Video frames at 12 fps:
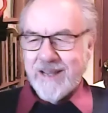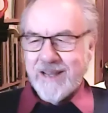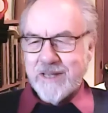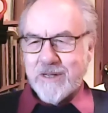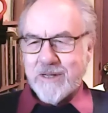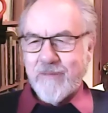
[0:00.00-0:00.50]

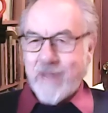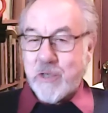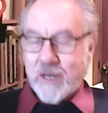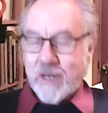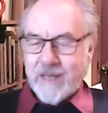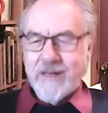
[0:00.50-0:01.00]
So
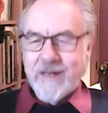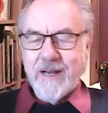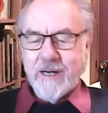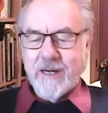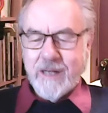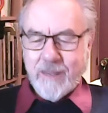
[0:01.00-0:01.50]
eventually, Deane
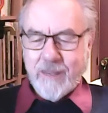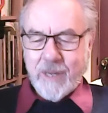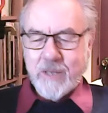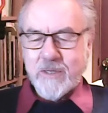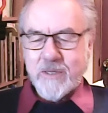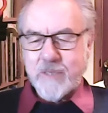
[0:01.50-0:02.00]
and I
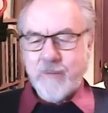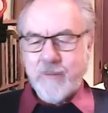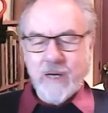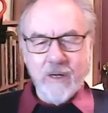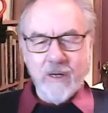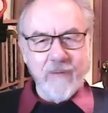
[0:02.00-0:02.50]
managed to spin
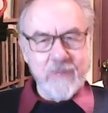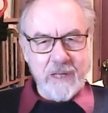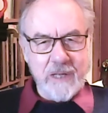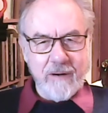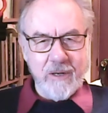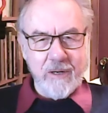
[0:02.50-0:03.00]
it off as
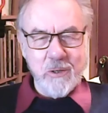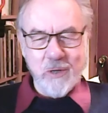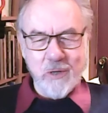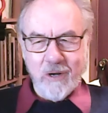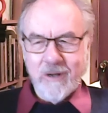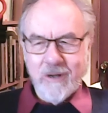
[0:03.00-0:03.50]
our own
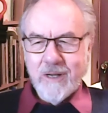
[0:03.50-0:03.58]
show,